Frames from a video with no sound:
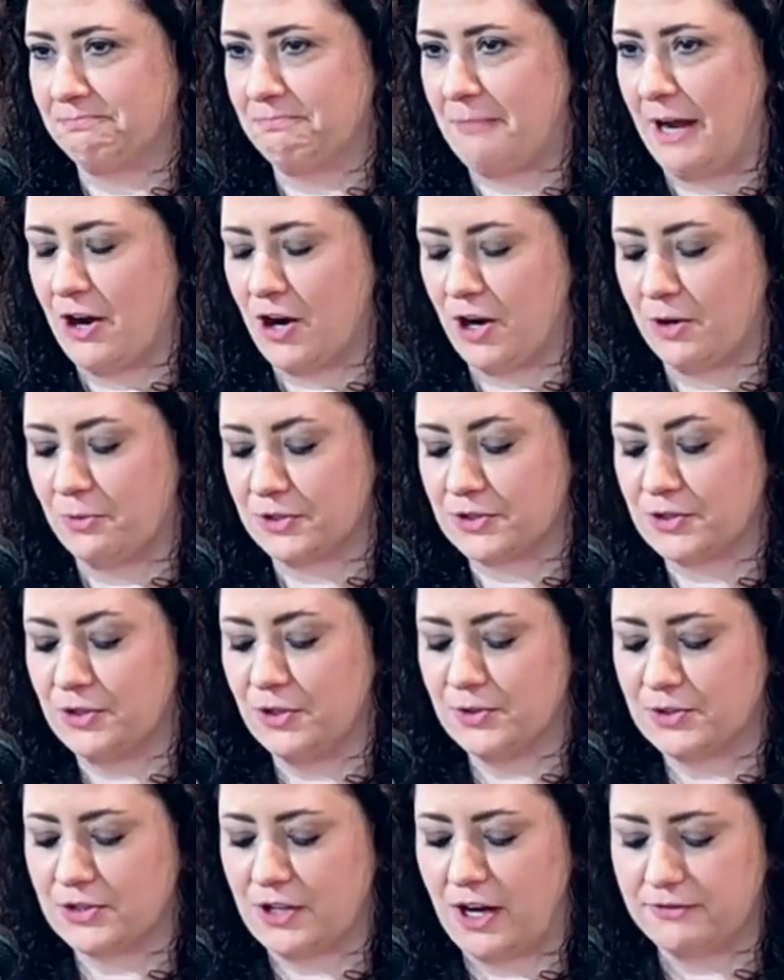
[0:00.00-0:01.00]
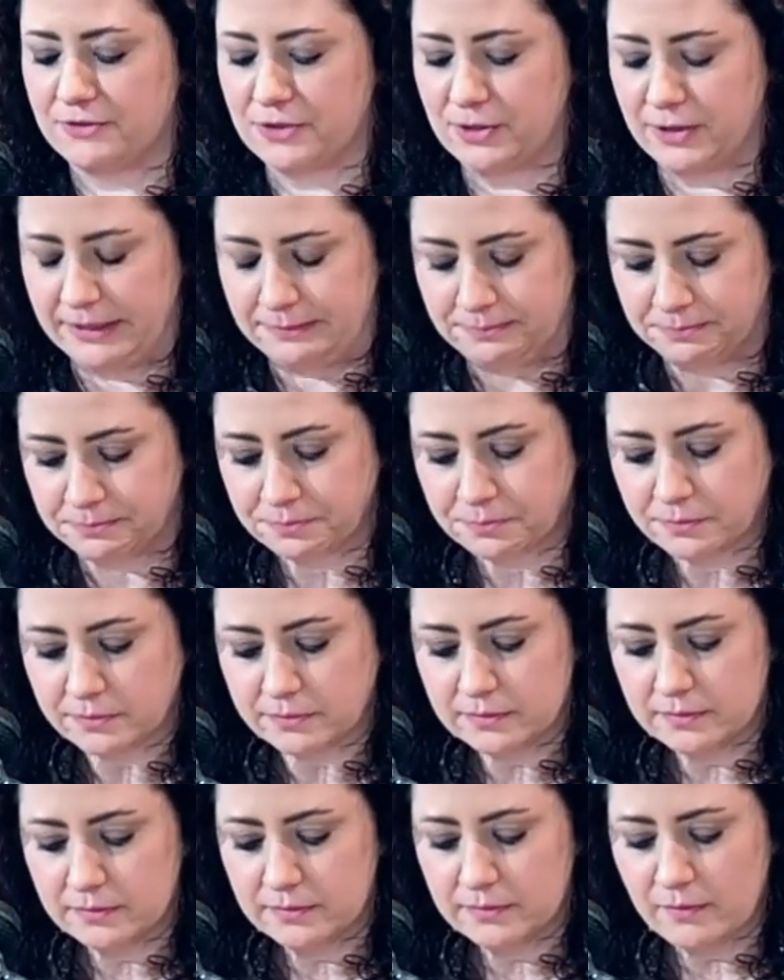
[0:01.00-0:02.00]
My heart was closed off to it.
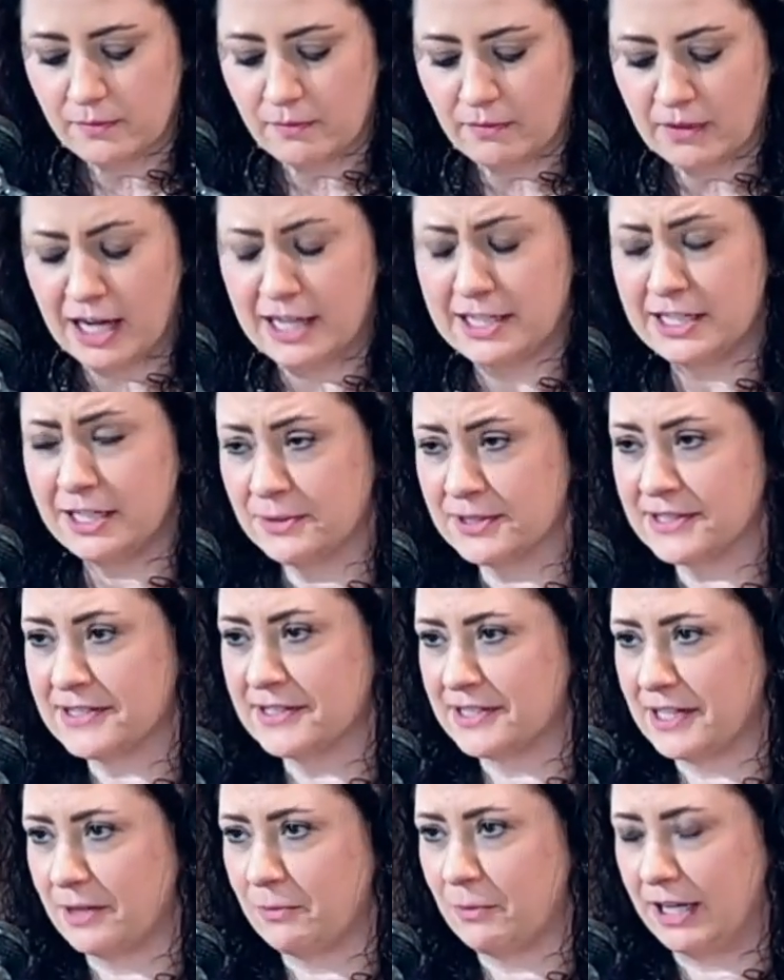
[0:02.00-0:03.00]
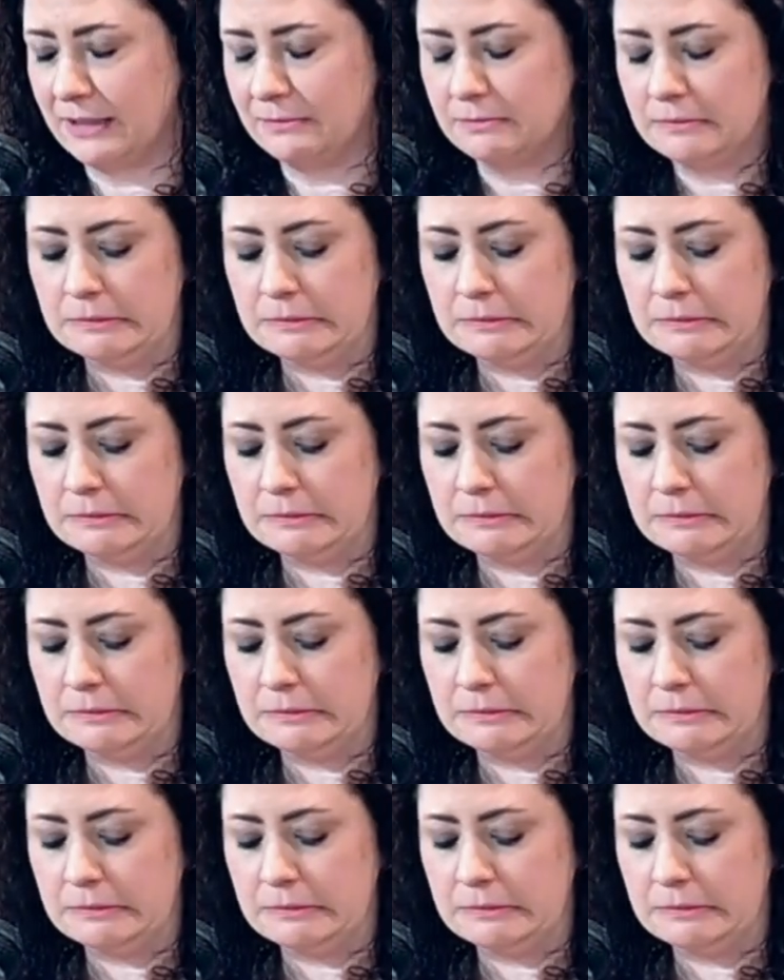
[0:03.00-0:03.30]
And he was the same way.